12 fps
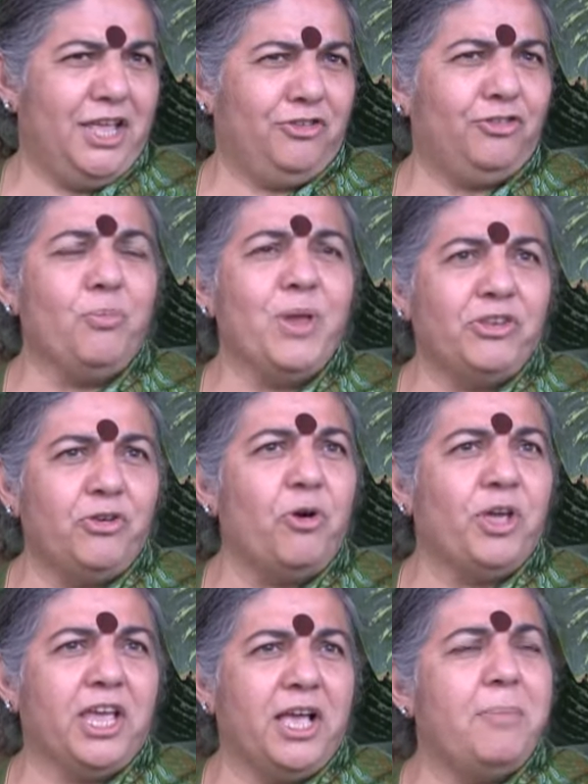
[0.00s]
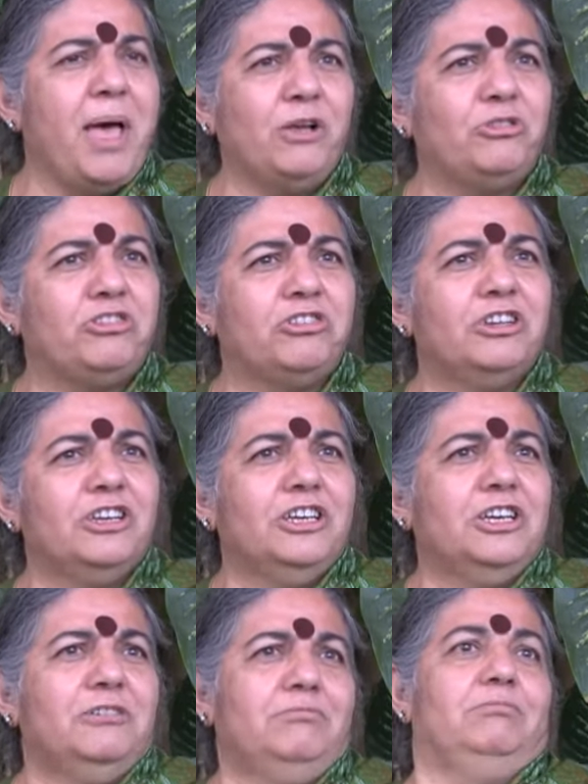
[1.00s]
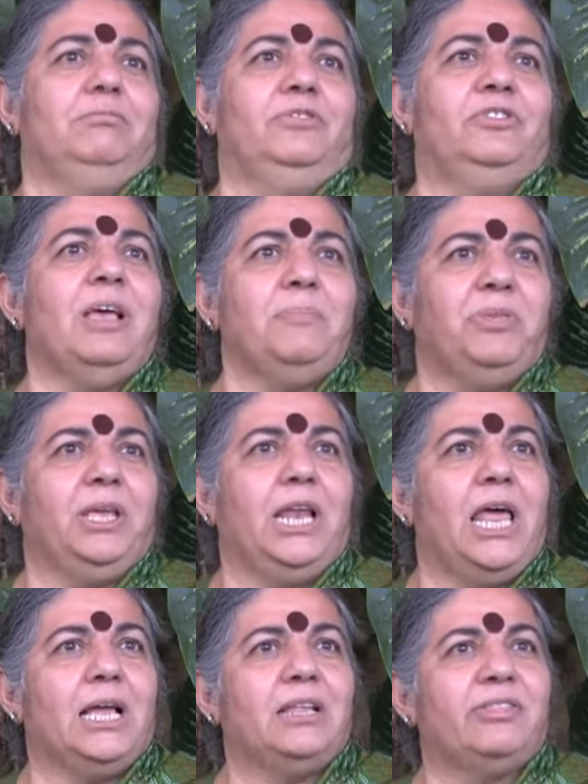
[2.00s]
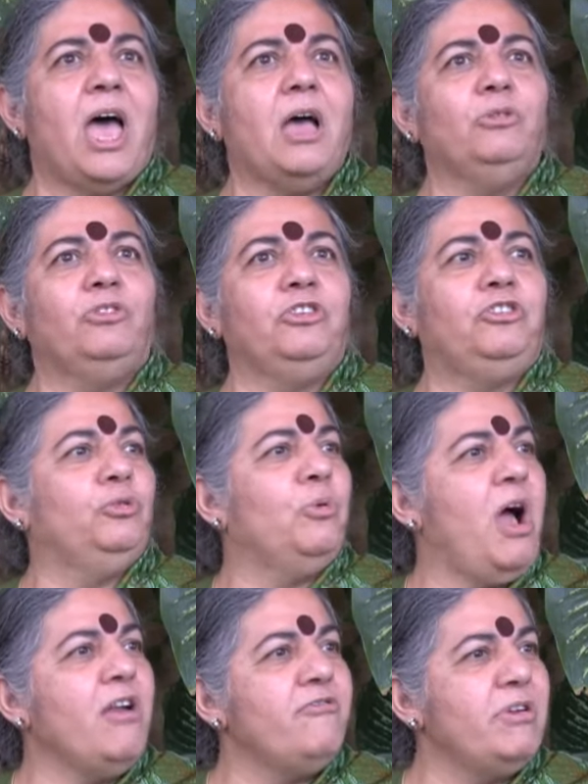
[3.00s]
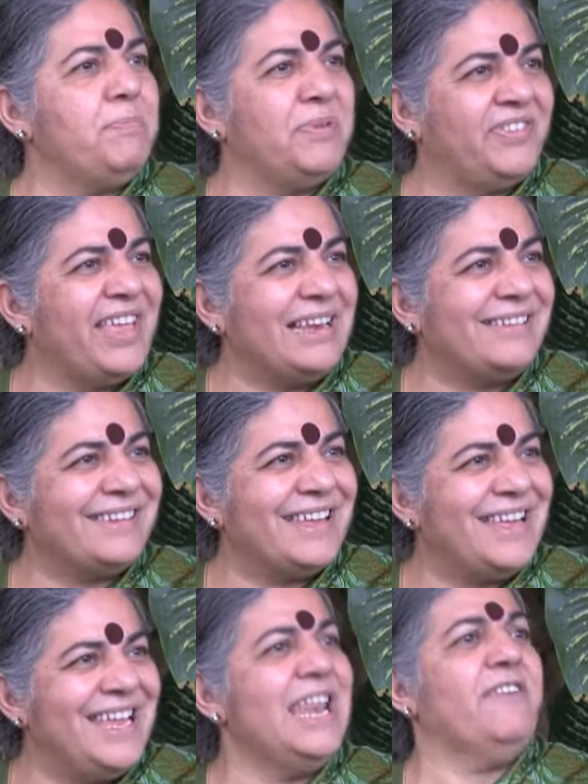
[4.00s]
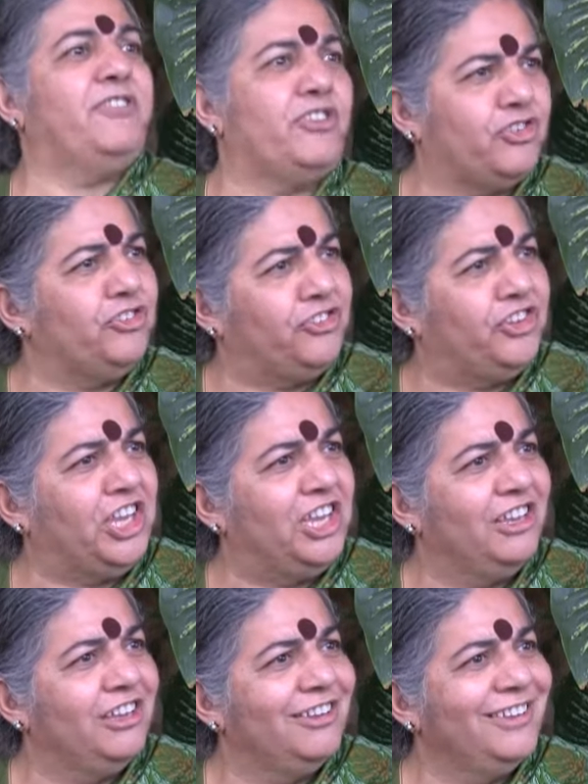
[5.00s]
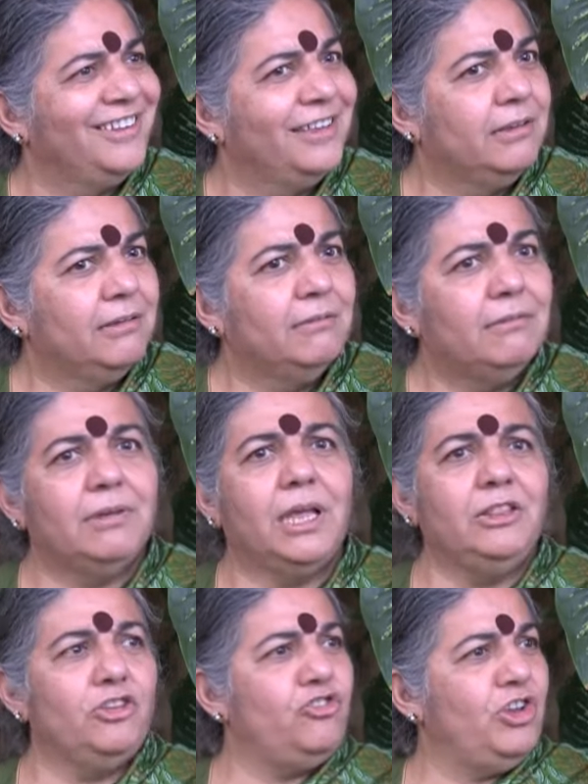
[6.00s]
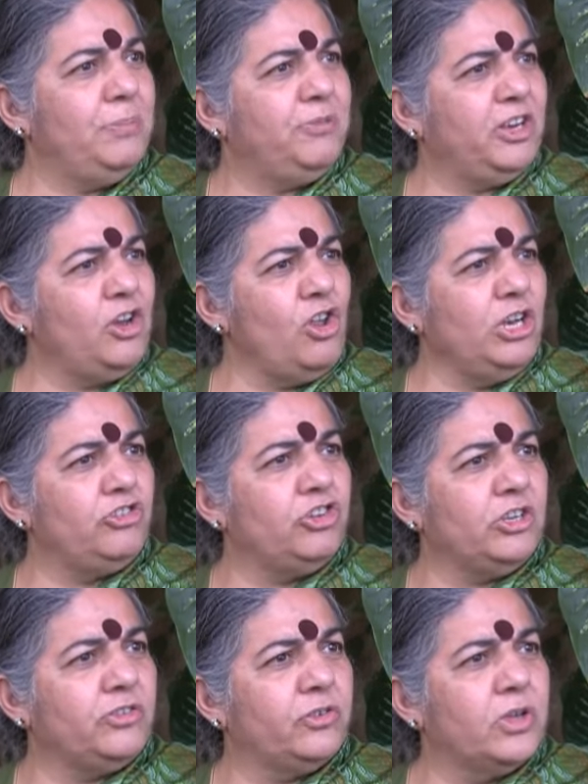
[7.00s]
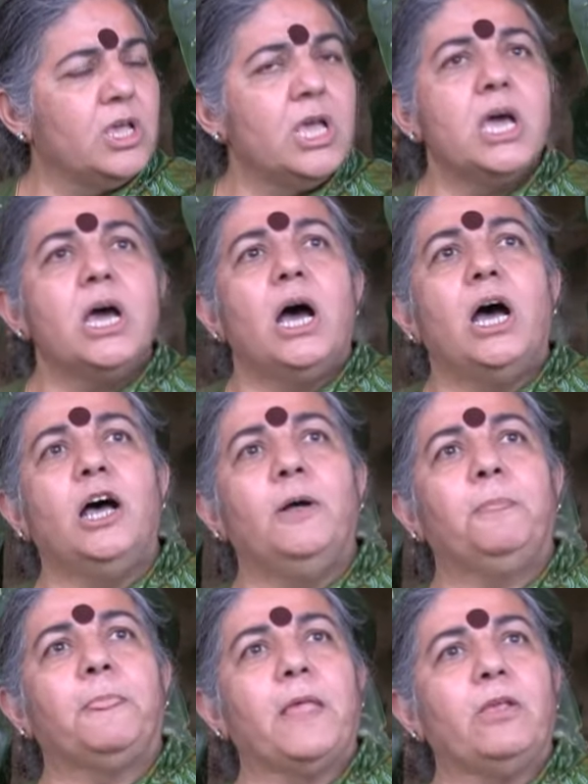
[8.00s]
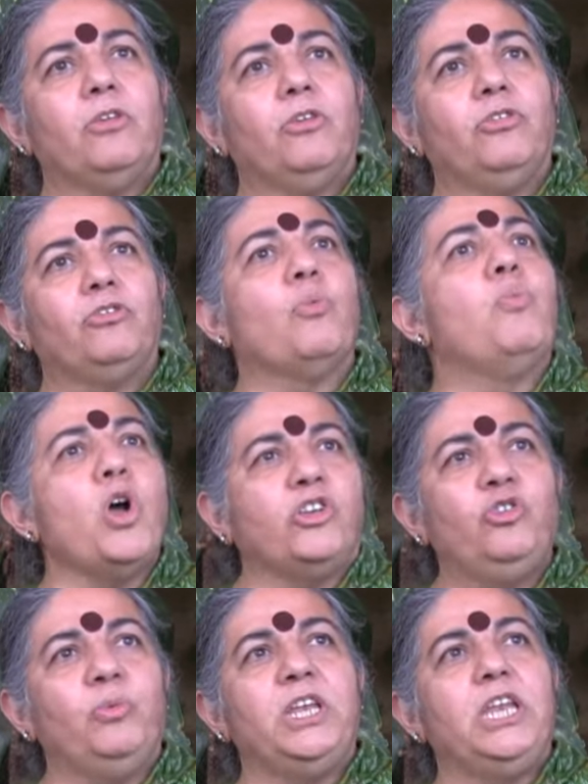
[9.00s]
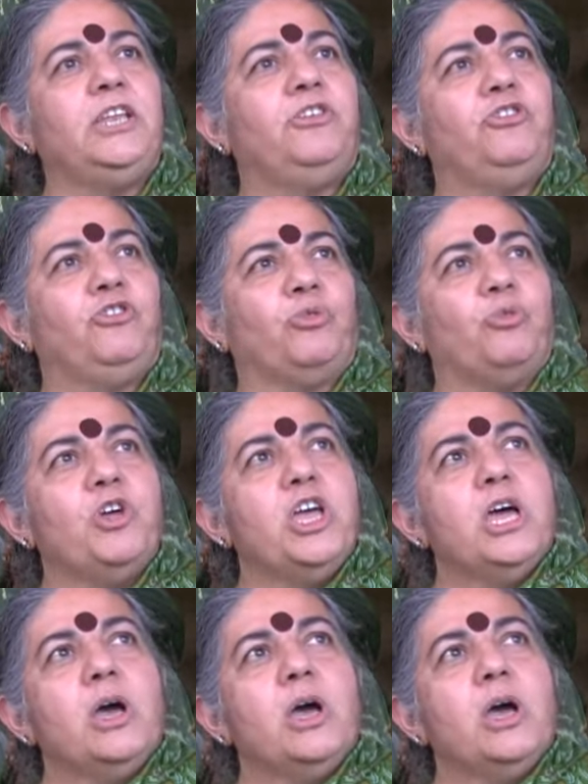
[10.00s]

So we are talking about something like 1,200% inefficiency in the GM technologies. So what do we need to do?